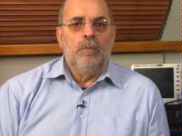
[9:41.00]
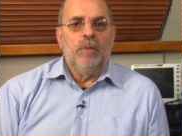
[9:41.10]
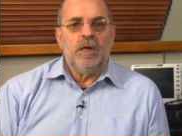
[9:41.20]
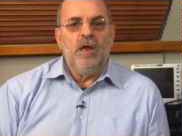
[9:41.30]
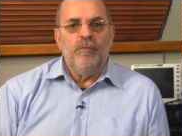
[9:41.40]

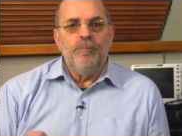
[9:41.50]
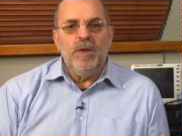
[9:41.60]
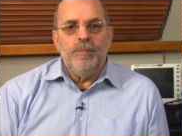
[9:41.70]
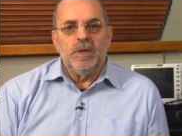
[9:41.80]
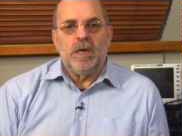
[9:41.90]
But even
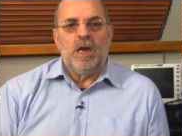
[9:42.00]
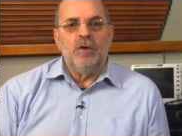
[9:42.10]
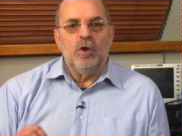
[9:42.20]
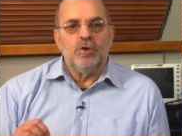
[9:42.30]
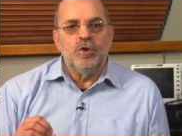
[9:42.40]
people that are
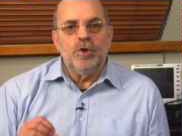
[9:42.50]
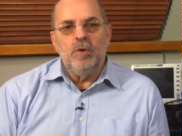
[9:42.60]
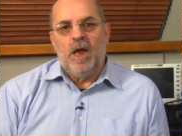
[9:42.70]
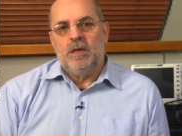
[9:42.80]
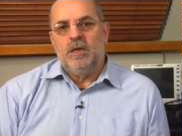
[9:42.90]
not
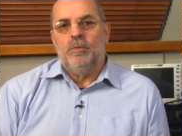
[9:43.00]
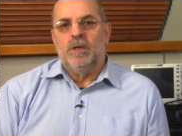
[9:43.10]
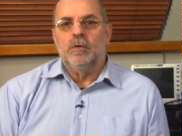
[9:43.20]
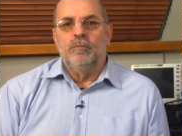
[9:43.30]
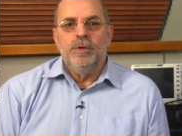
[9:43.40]
too handy
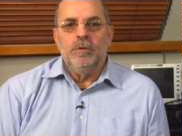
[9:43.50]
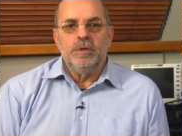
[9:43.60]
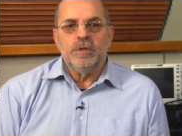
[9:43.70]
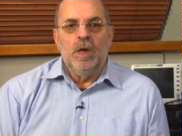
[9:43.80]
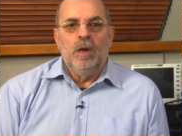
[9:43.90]
with
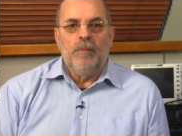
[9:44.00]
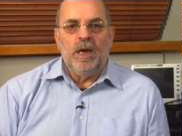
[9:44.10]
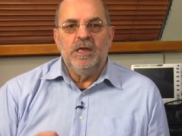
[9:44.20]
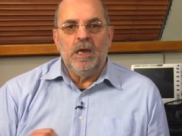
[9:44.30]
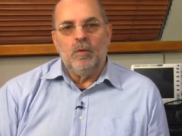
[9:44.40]
computers
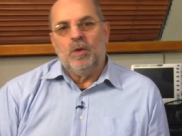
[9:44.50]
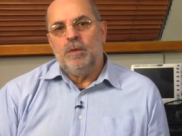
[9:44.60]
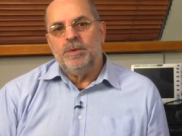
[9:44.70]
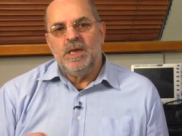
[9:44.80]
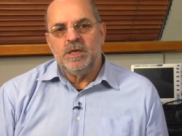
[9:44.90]
might get away
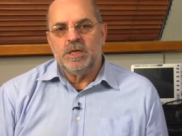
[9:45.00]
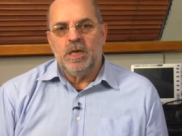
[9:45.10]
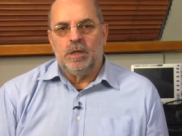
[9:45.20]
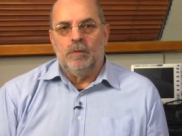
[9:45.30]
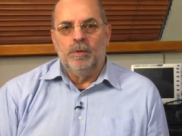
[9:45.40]
with this
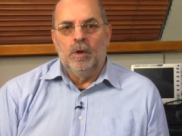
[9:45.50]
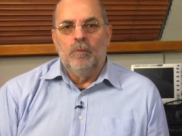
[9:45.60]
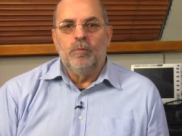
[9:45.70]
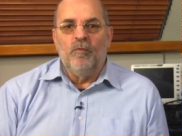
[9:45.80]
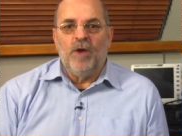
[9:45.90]
setup,
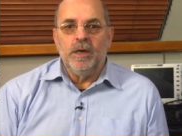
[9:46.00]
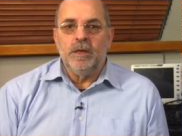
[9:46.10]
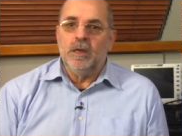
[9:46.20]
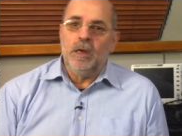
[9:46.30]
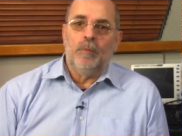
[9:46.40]

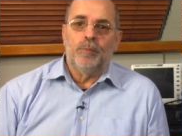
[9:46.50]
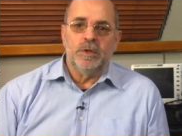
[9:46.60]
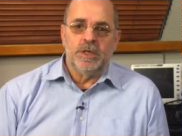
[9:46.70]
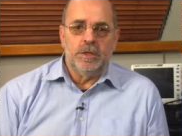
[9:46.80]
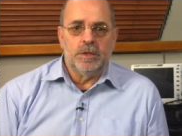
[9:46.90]
provided they are
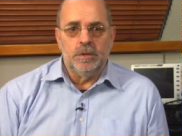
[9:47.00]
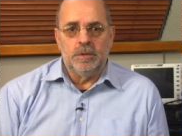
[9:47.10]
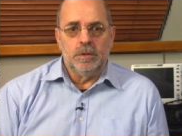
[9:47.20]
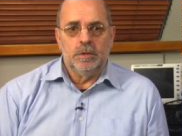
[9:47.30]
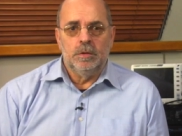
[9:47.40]

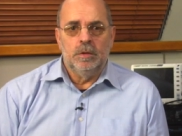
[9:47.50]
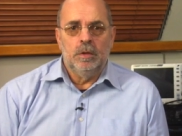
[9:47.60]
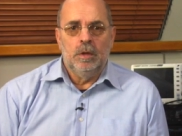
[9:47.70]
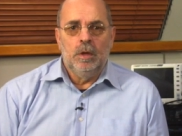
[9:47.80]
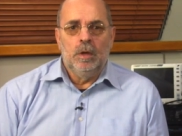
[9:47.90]
persistent.
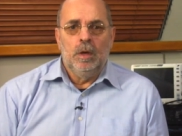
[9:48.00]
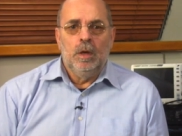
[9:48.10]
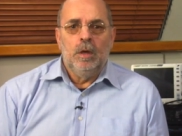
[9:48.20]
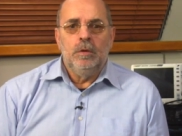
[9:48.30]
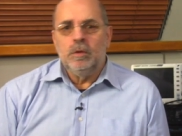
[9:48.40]

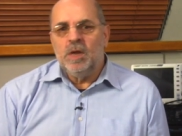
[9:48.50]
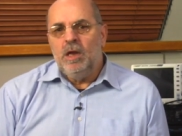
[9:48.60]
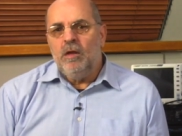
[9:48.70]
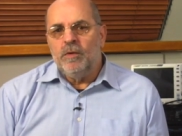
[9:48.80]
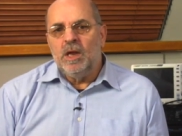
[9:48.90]
You can
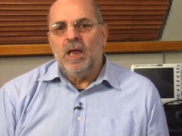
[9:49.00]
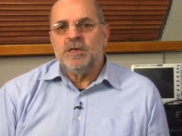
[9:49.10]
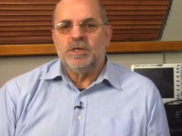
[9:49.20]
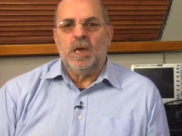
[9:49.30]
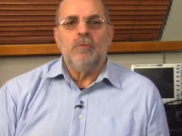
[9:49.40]
even
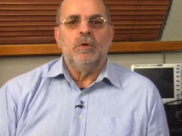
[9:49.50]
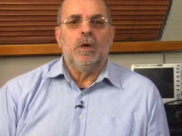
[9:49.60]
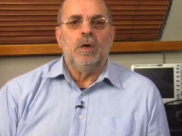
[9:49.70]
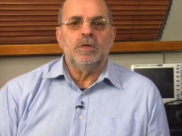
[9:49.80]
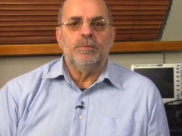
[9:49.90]
get sound
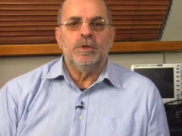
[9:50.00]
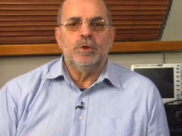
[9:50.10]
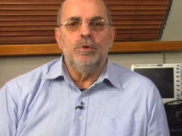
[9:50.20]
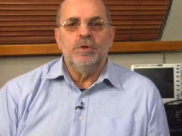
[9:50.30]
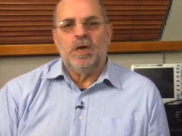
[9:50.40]
cards with
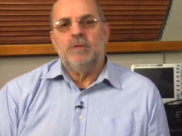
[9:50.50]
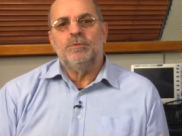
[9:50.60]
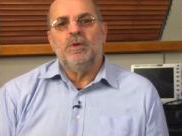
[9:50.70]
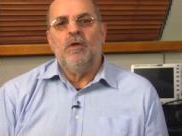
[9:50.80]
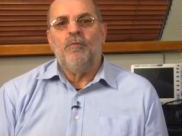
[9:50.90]

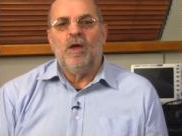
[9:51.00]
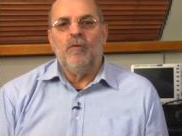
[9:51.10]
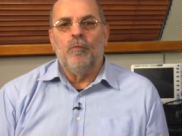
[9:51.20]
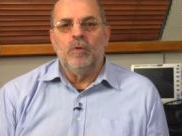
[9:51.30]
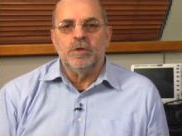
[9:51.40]

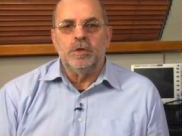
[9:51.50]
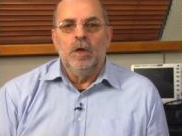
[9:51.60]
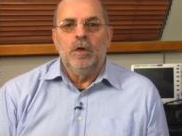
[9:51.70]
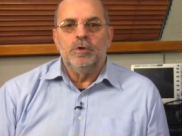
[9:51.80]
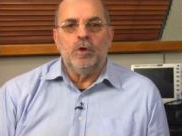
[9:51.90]
2x25 watts,
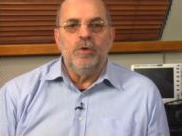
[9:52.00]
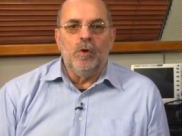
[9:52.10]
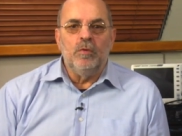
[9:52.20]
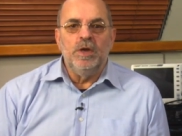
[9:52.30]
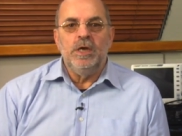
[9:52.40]
so
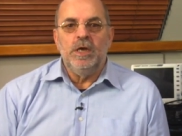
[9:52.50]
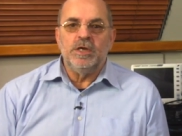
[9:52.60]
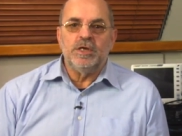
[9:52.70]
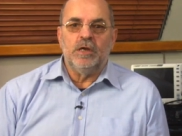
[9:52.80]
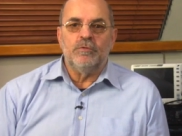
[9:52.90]
you only need
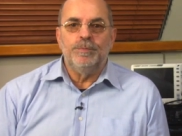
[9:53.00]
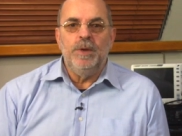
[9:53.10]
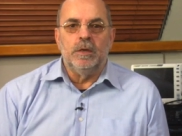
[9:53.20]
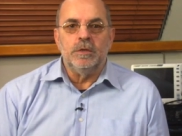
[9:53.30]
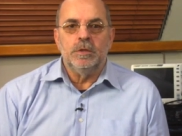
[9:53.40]
a set of
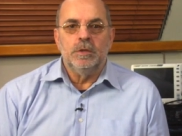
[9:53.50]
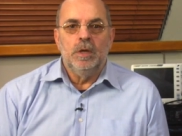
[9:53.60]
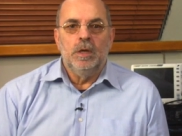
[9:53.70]
speakers.